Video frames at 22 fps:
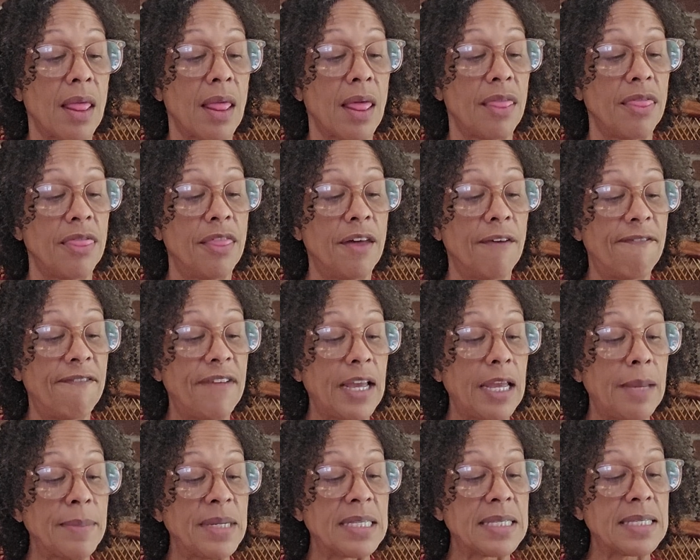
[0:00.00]
The
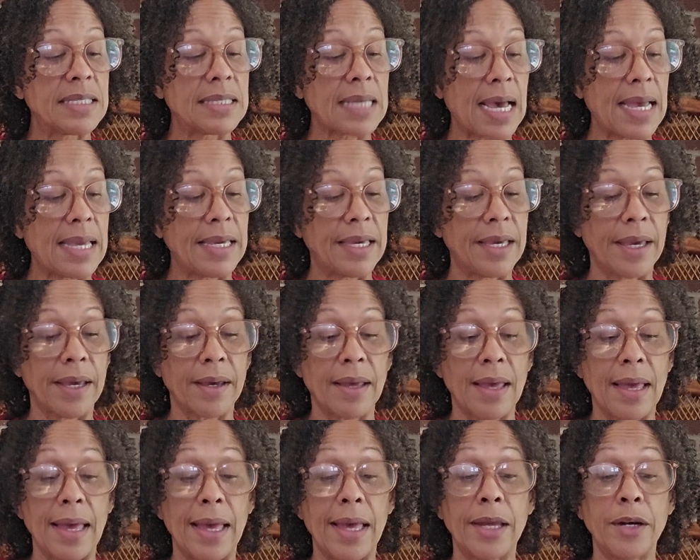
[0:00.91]
famous psychic
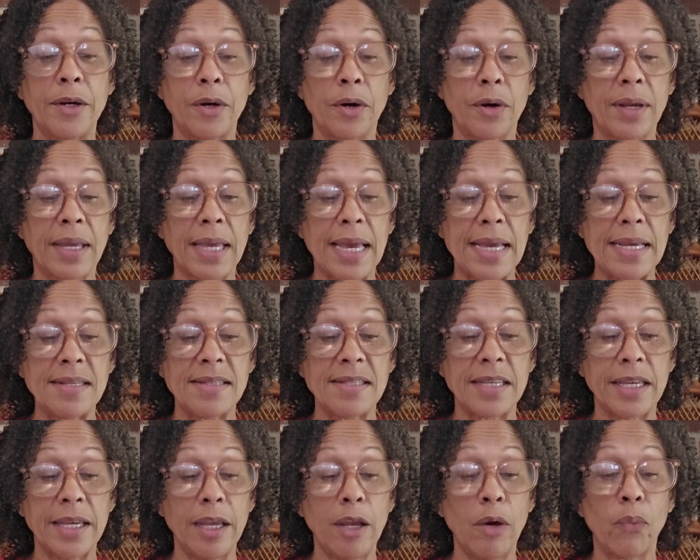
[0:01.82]
Edgar
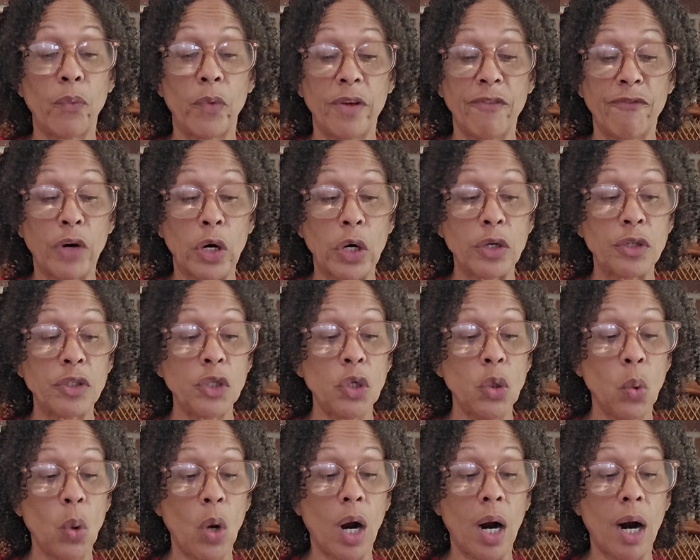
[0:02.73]
Cayce referred
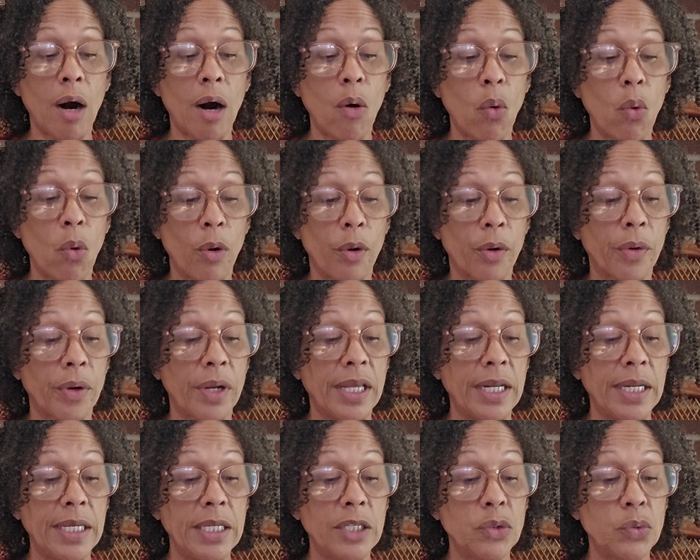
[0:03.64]
to our order
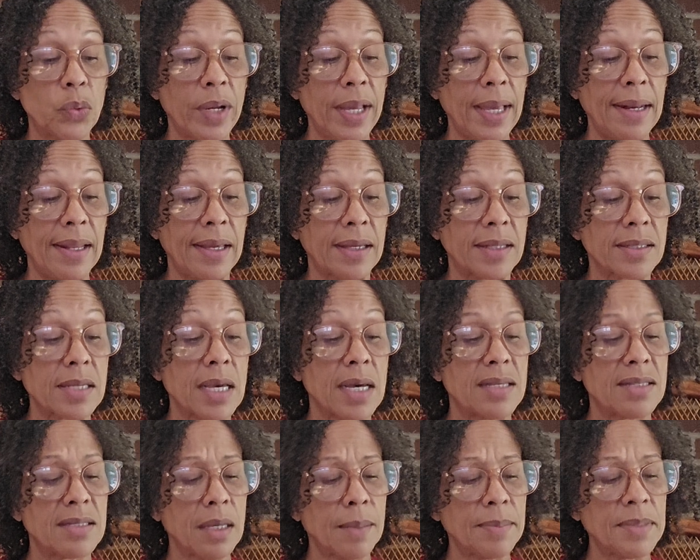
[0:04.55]
in his readings,
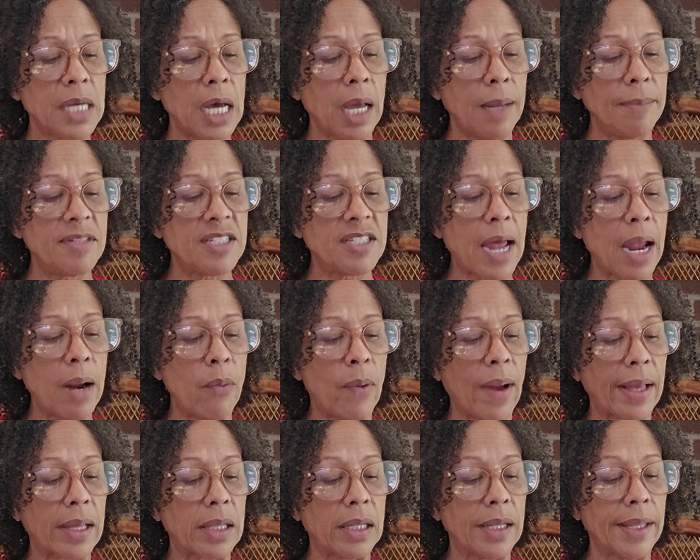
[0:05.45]
sometimes
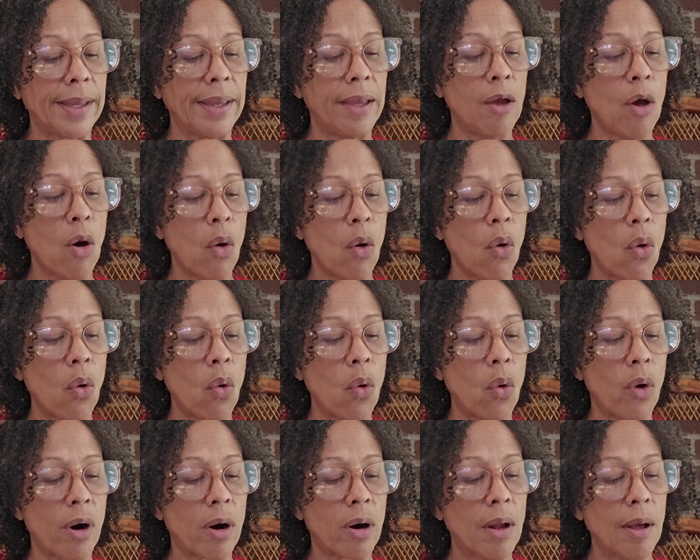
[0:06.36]
directly
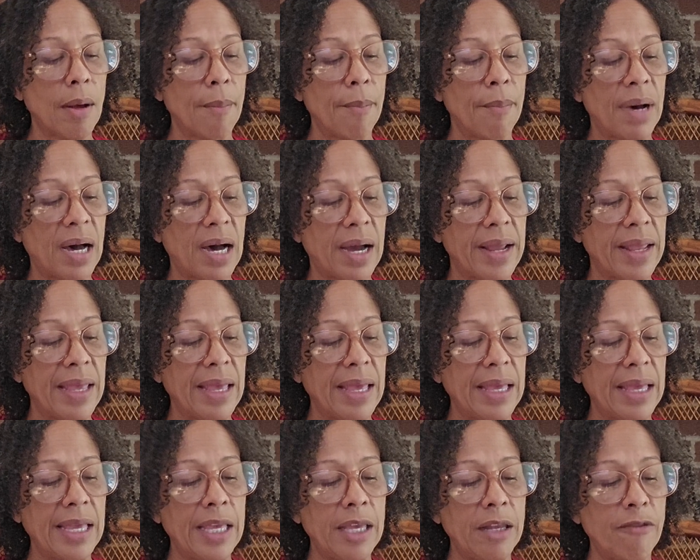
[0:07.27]
or by
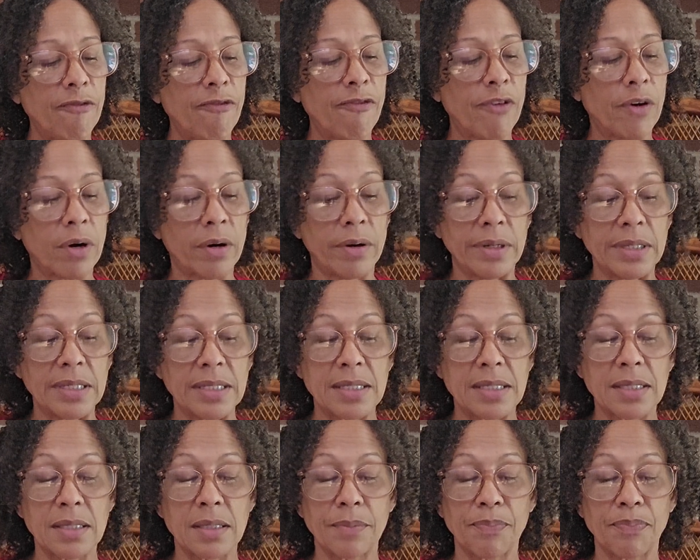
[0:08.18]

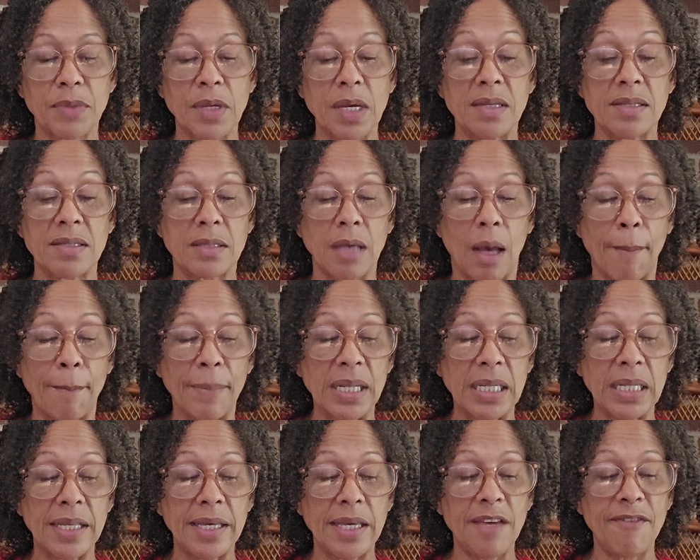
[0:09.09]
inference. Some
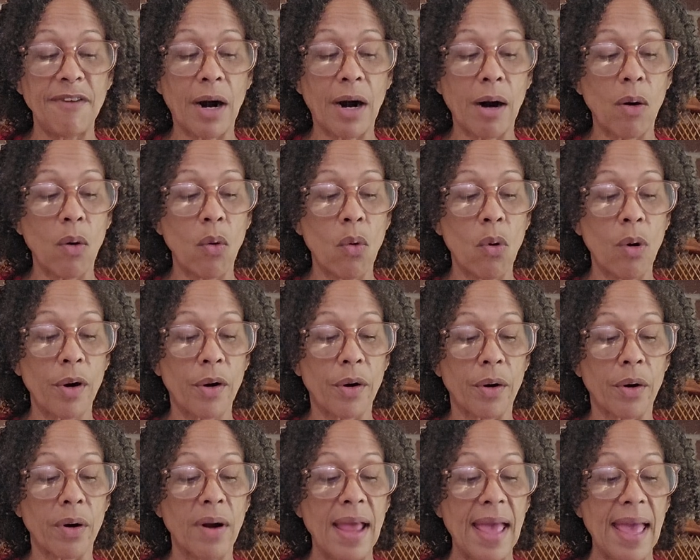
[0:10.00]
believe our
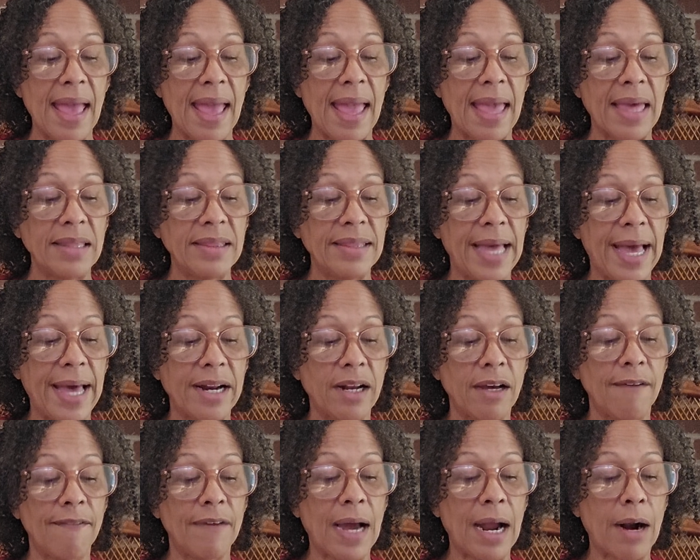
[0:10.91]
order and that
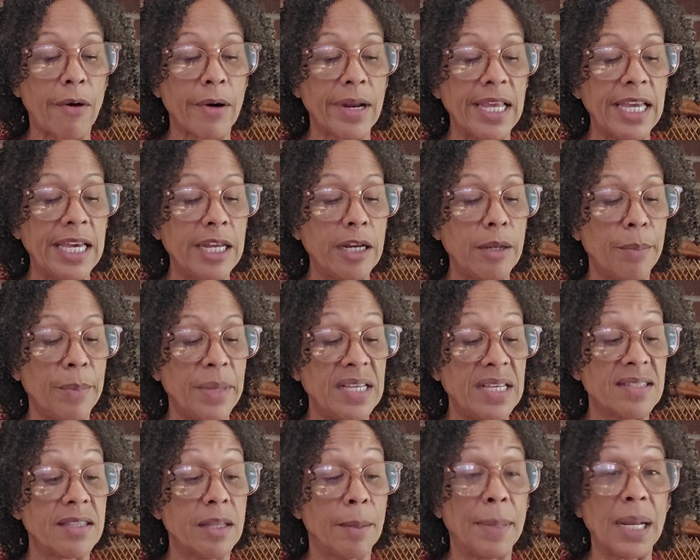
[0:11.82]
of our
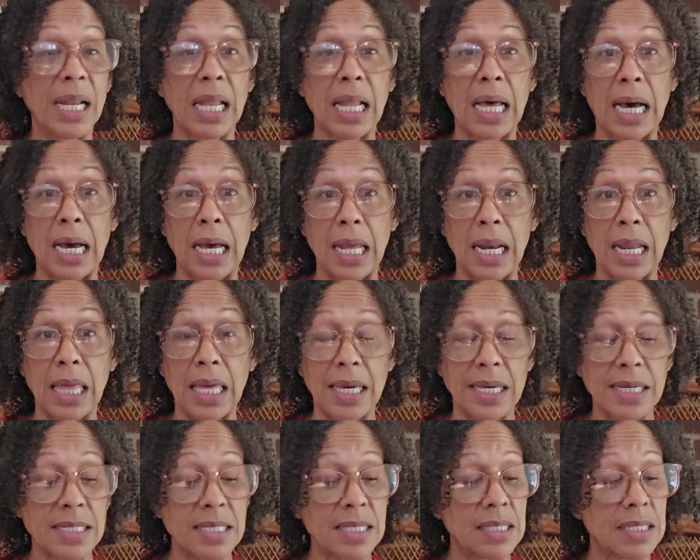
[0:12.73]
enemies, the
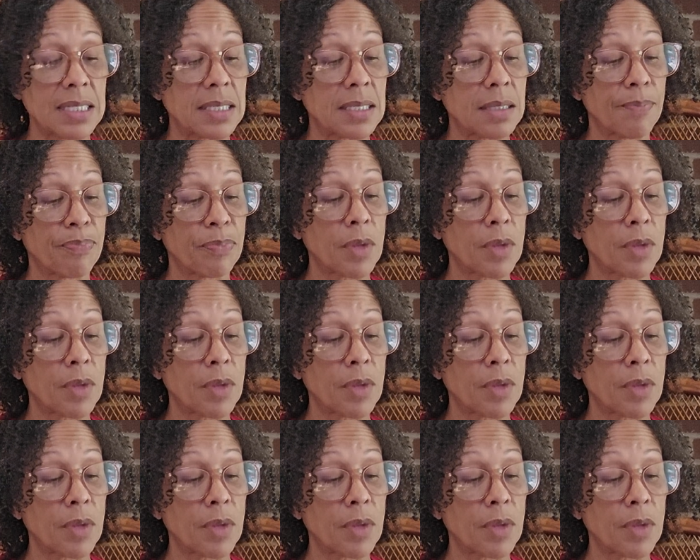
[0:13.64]
Belialians,